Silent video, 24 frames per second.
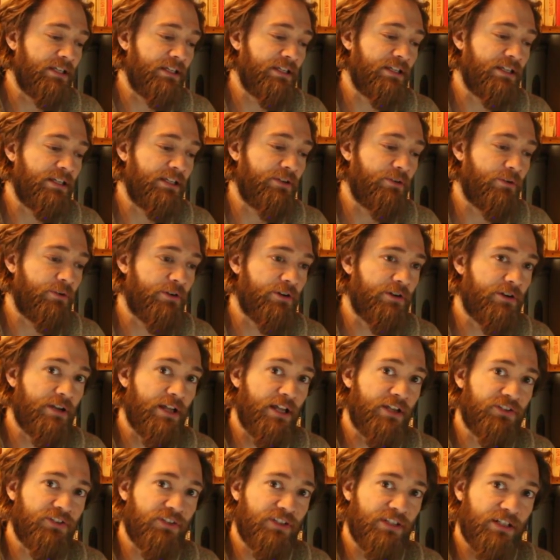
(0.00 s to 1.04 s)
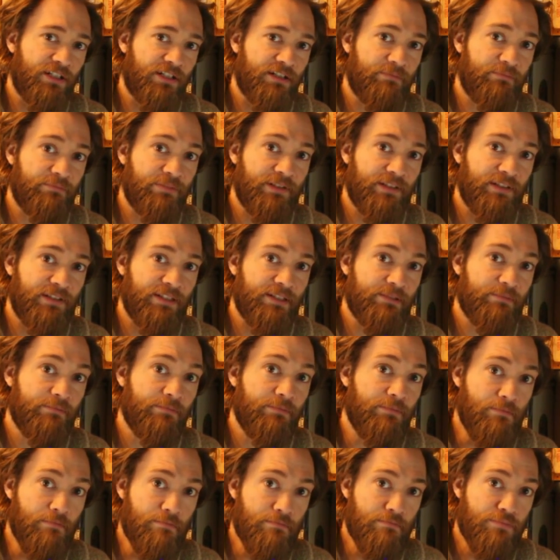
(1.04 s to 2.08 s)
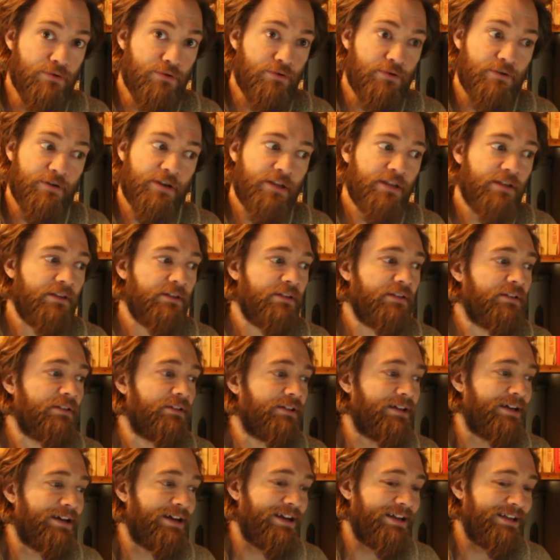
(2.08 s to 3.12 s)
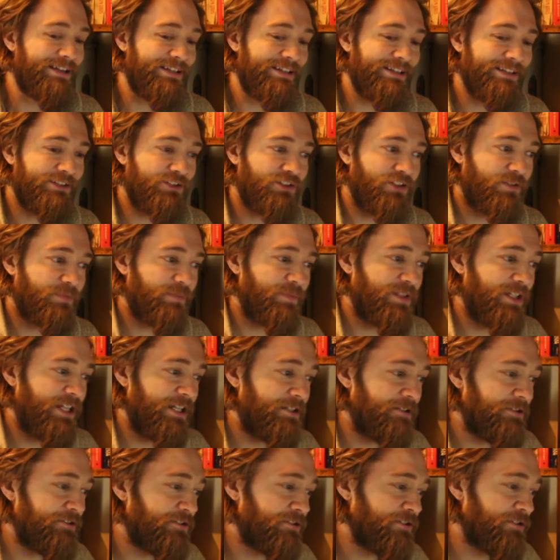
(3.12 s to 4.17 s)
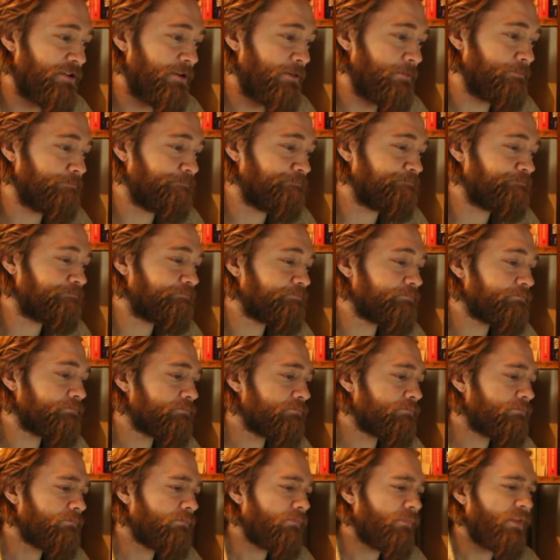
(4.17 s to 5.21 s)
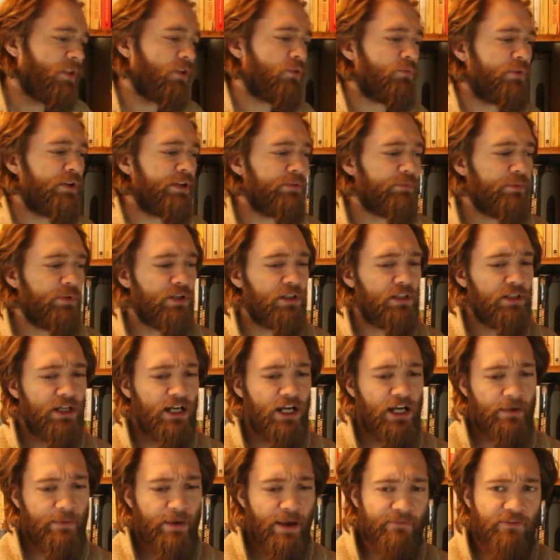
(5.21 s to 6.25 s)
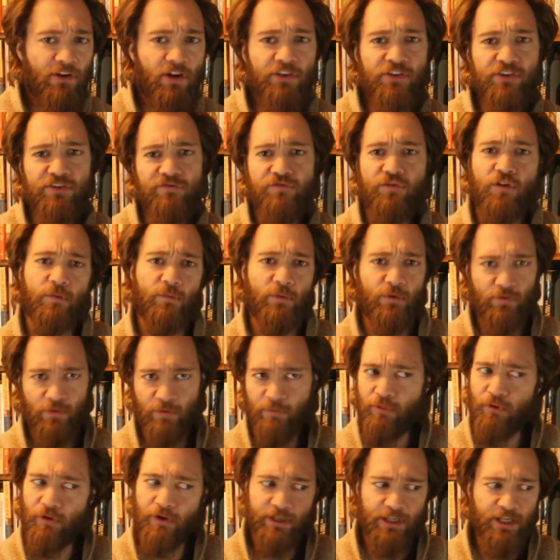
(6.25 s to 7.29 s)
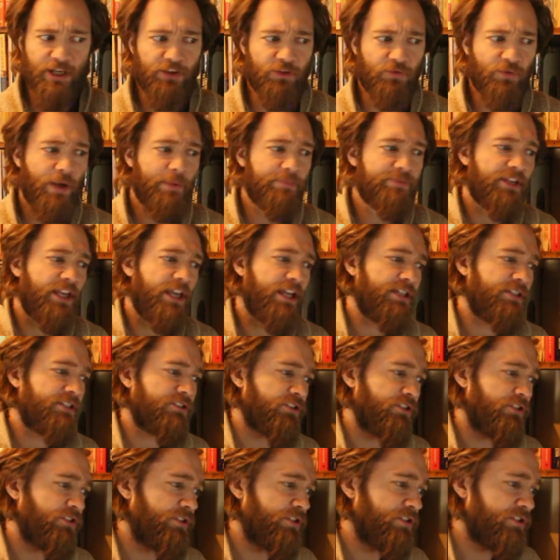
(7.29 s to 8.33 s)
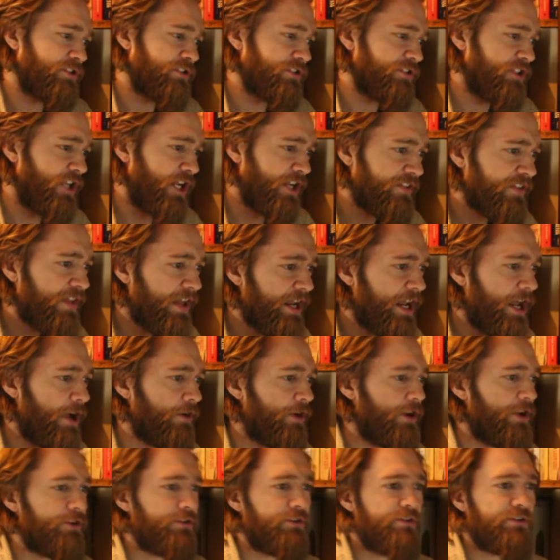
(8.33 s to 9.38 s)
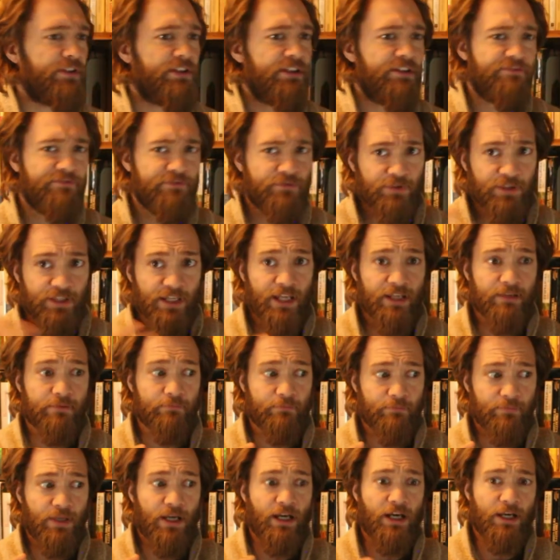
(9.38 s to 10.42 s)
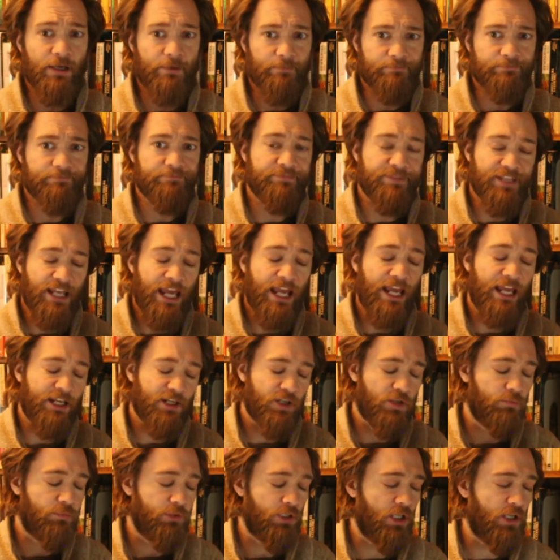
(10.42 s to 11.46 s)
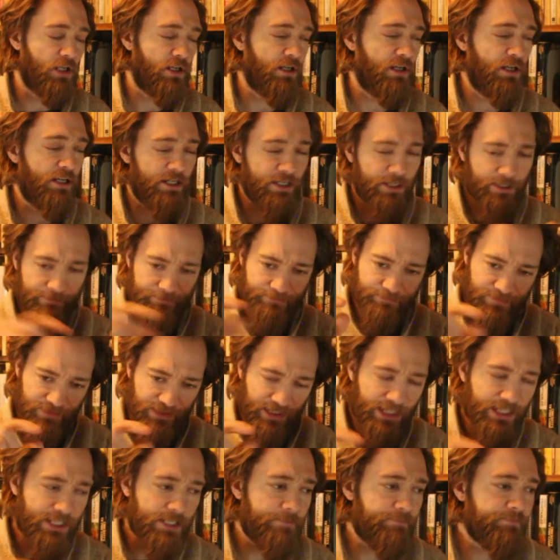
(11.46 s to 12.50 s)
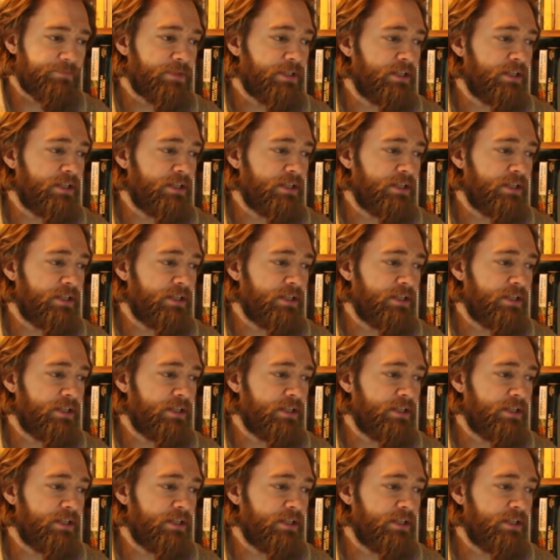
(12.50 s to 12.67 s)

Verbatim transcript: in order not to get completely bored uh, eating just potatoes. So we will uh, have all this formal reporting on the website, so you can check that out under the Foodmageddon um, tag or blog uh, link.